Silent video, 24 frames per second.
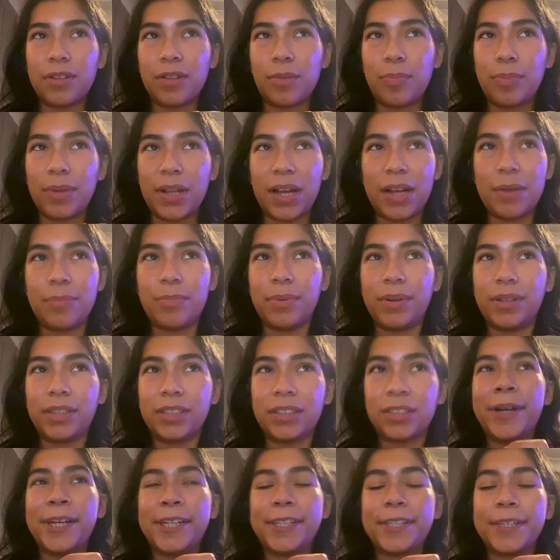the blind box,
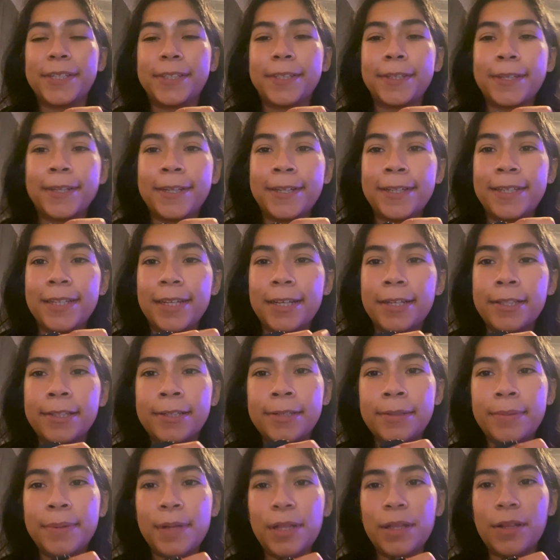which is gonna take a
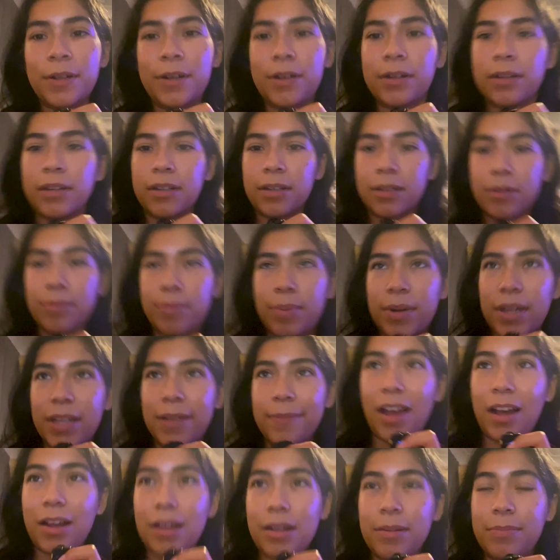little bit longer, but
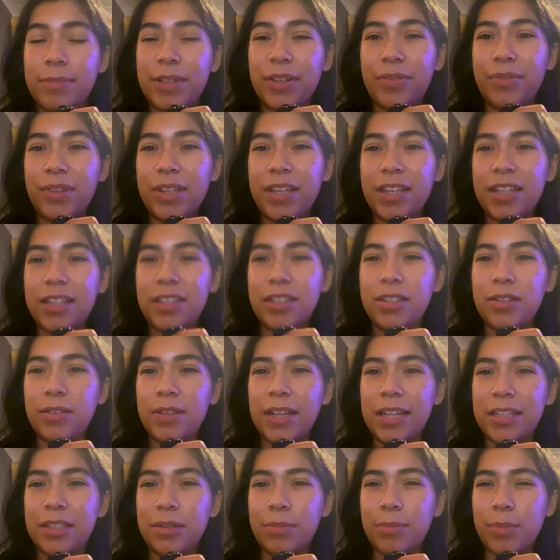I'm definitely gonna do
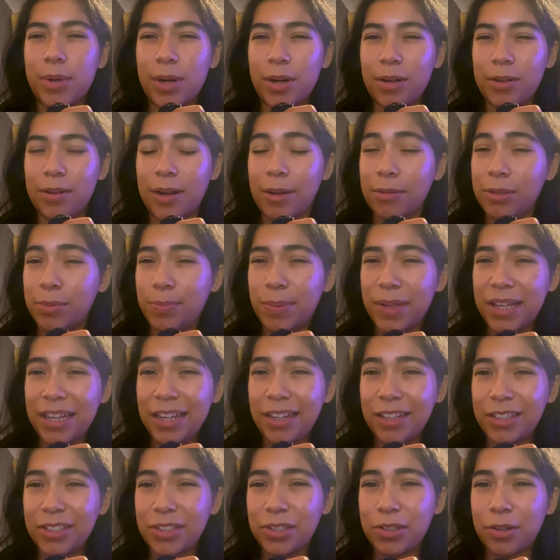that tomorrow. I was planning
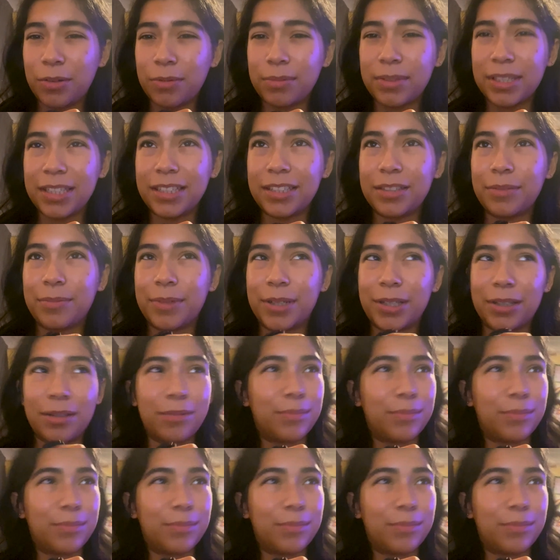on sculpting tomorrow,